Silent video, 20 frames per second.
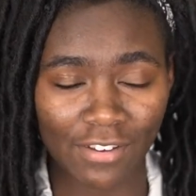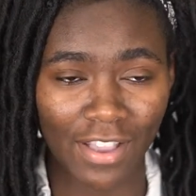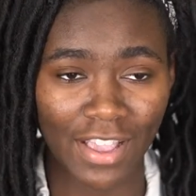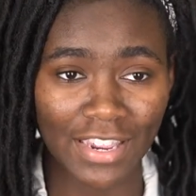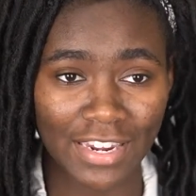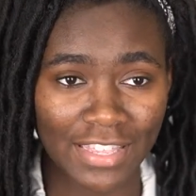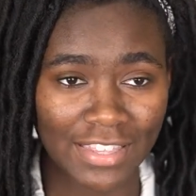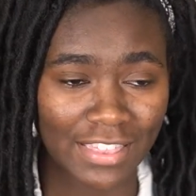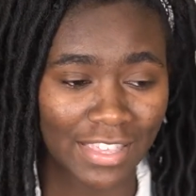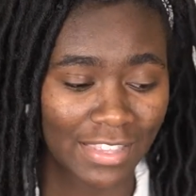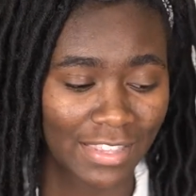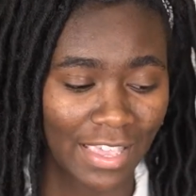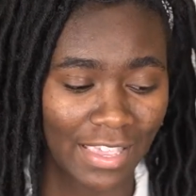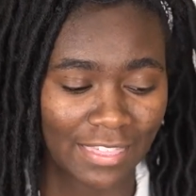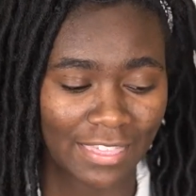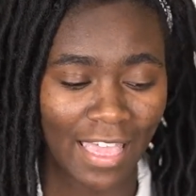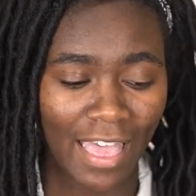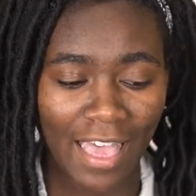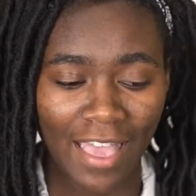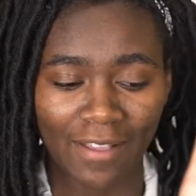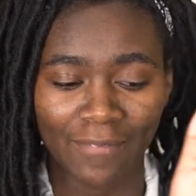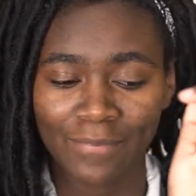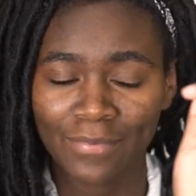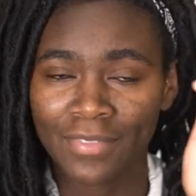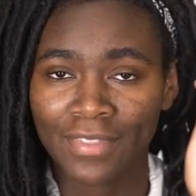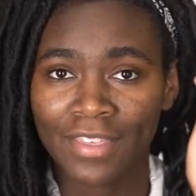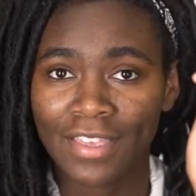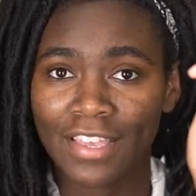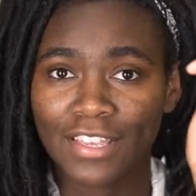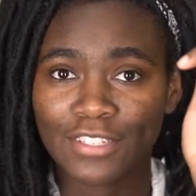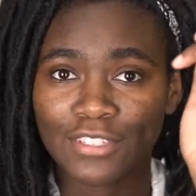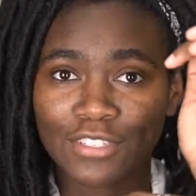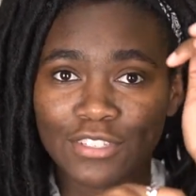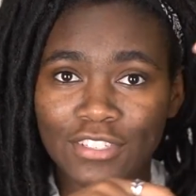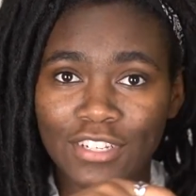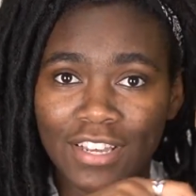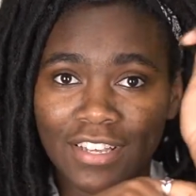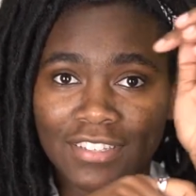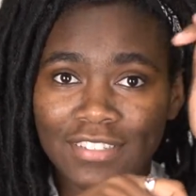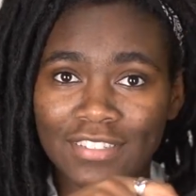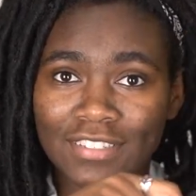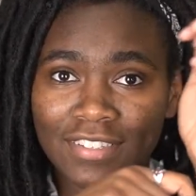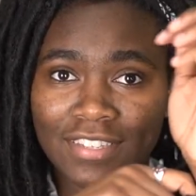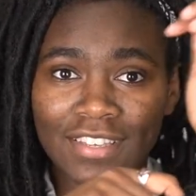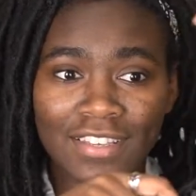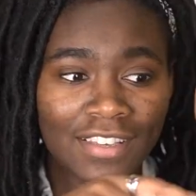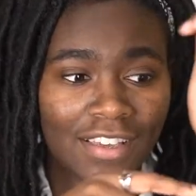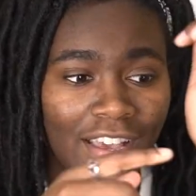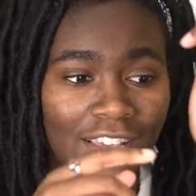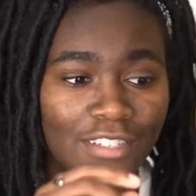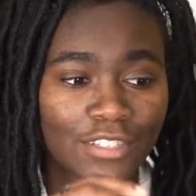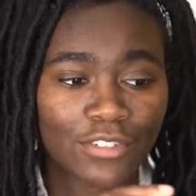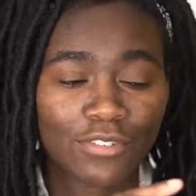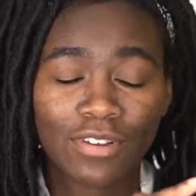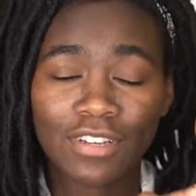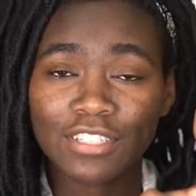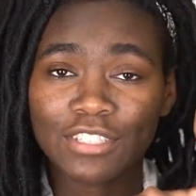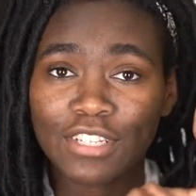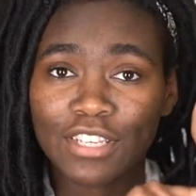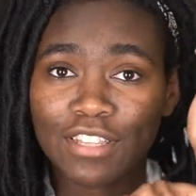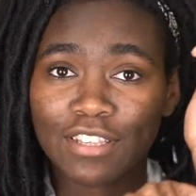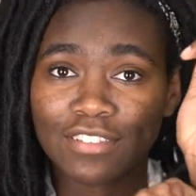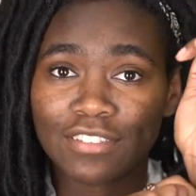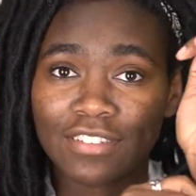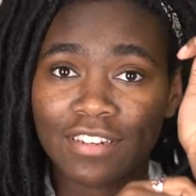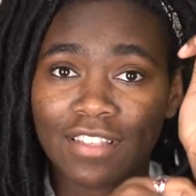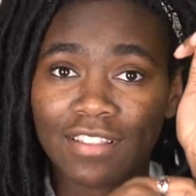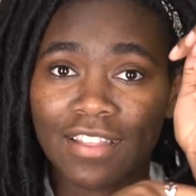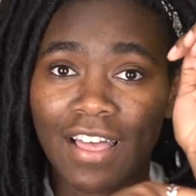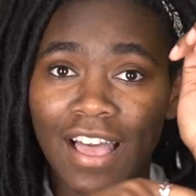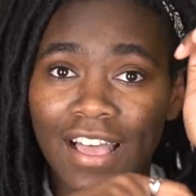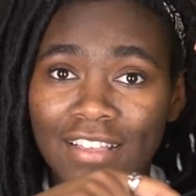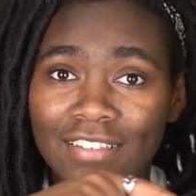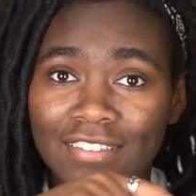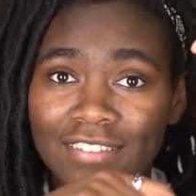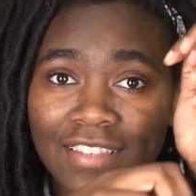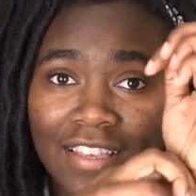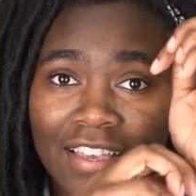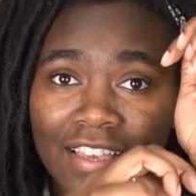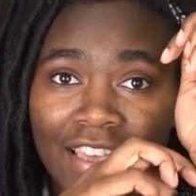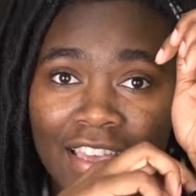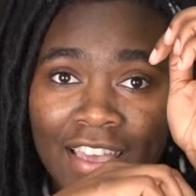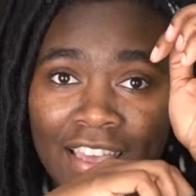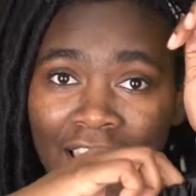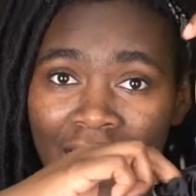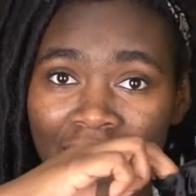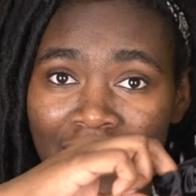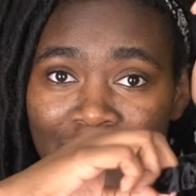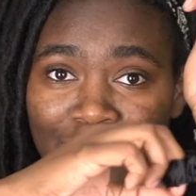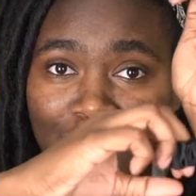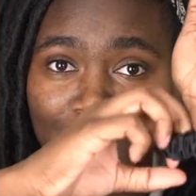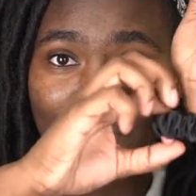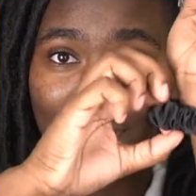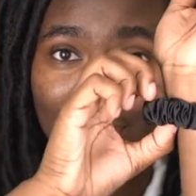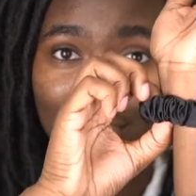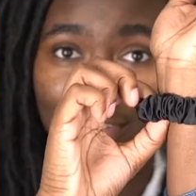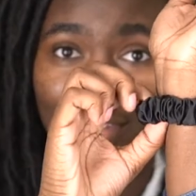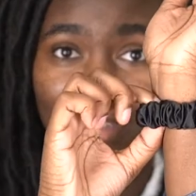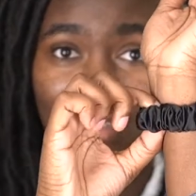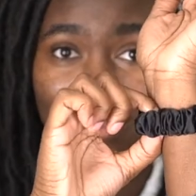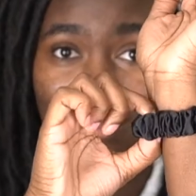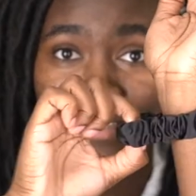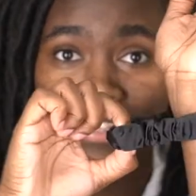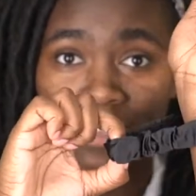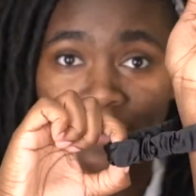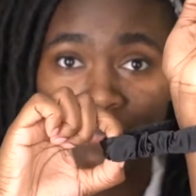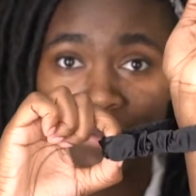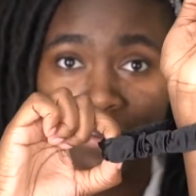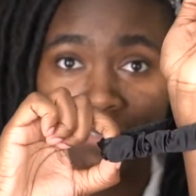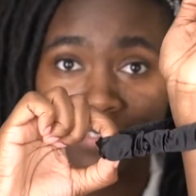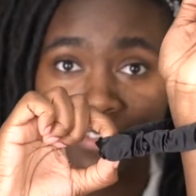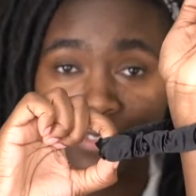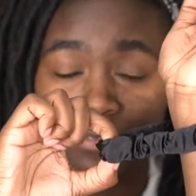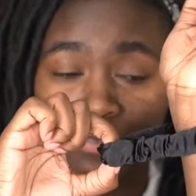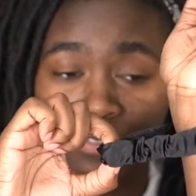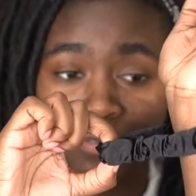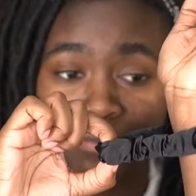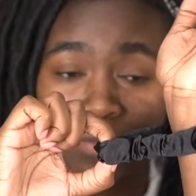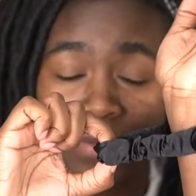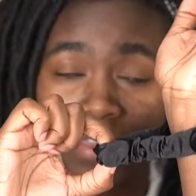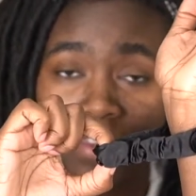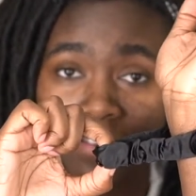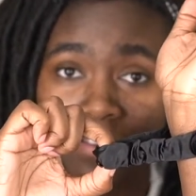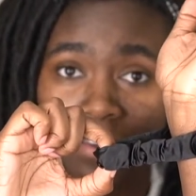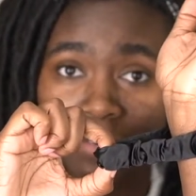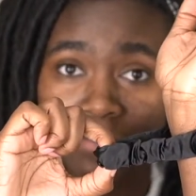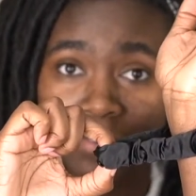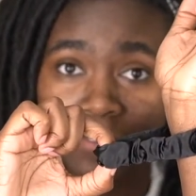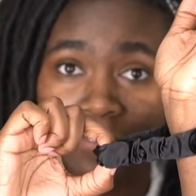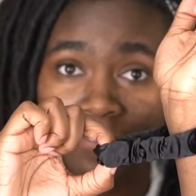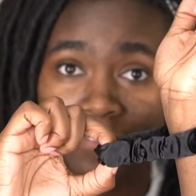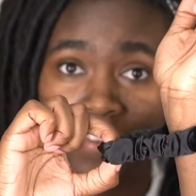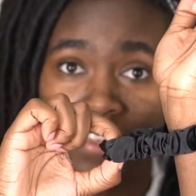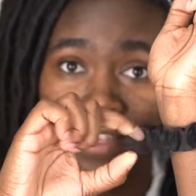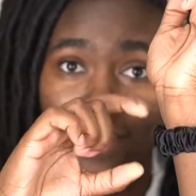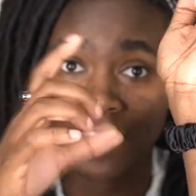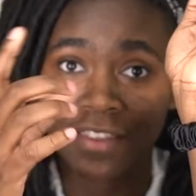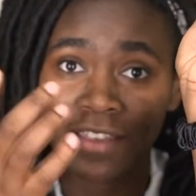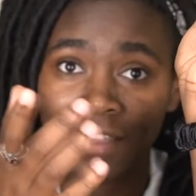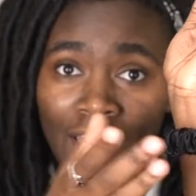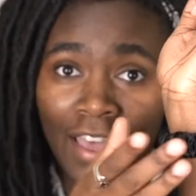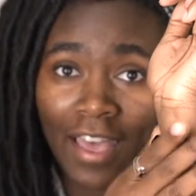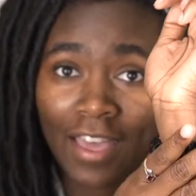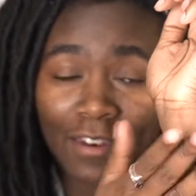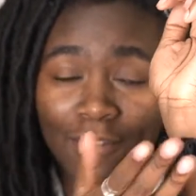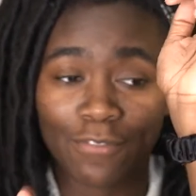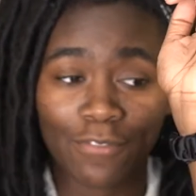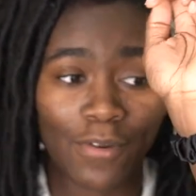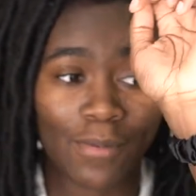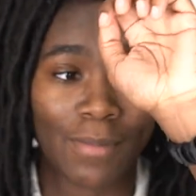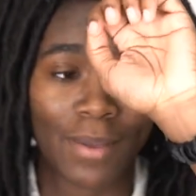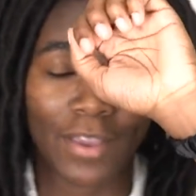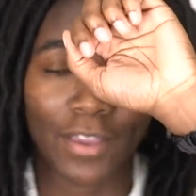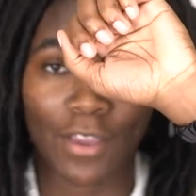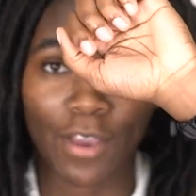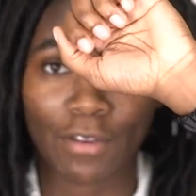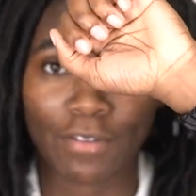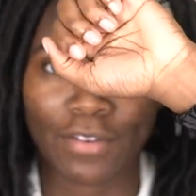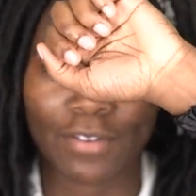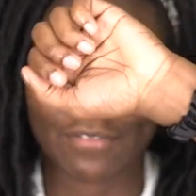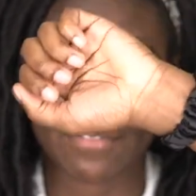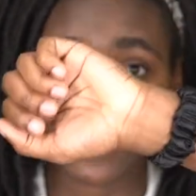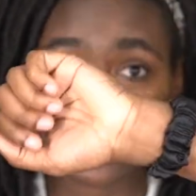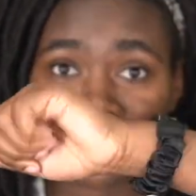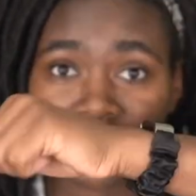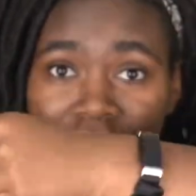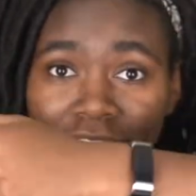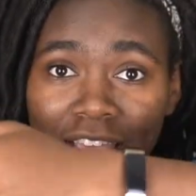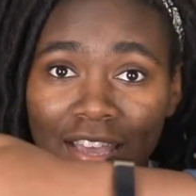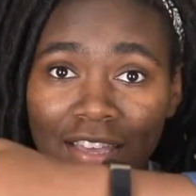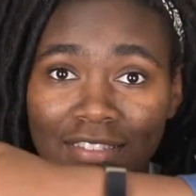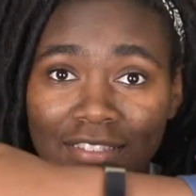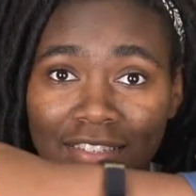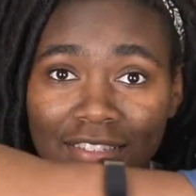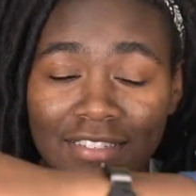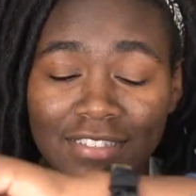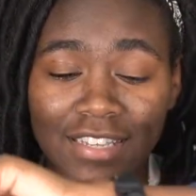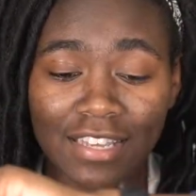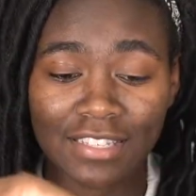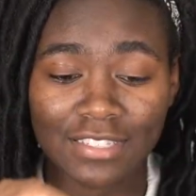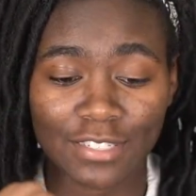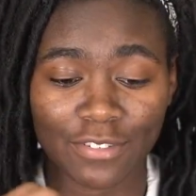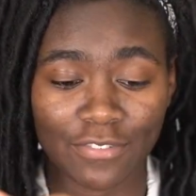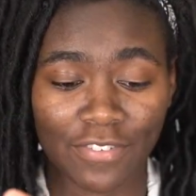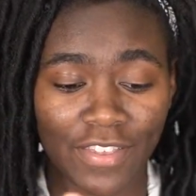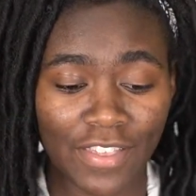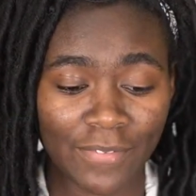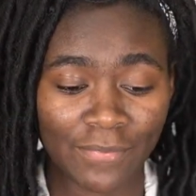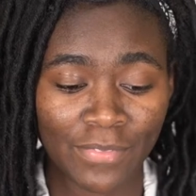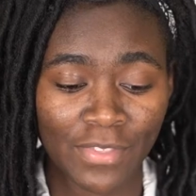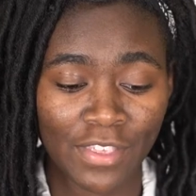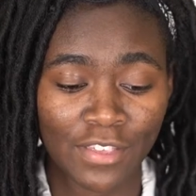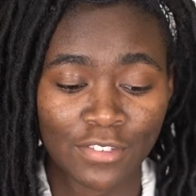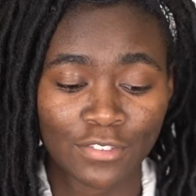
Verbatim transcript: or anything like that. It's just a scrunchie, there's an elastic, and so as you can see, if my wrist was bigger, it would fit, and for my current wrist size, it does fit.